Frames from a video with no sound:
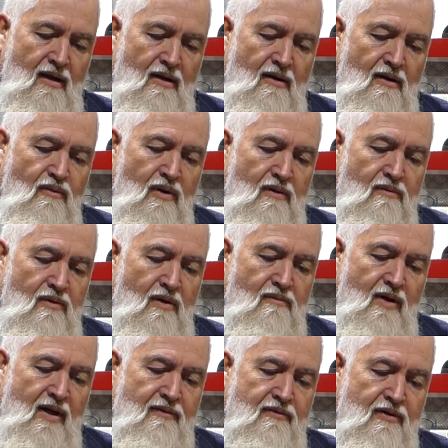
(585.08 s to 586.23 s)
I will
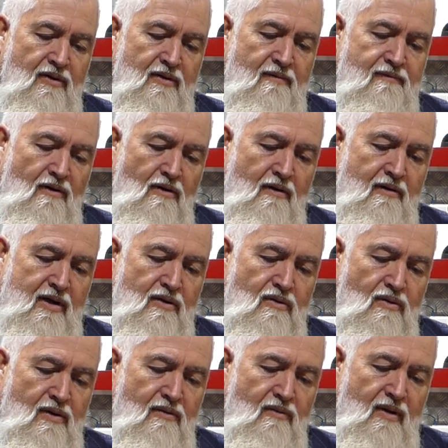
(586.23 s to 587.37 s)
run through the firing
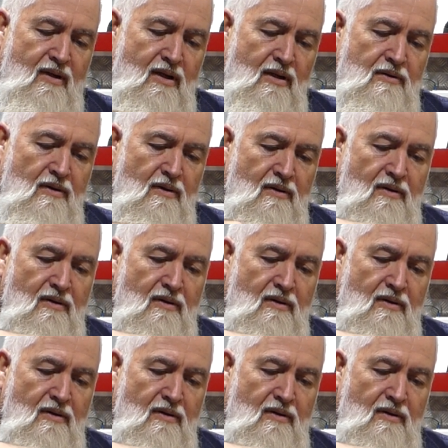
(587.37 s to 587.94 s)
order with you.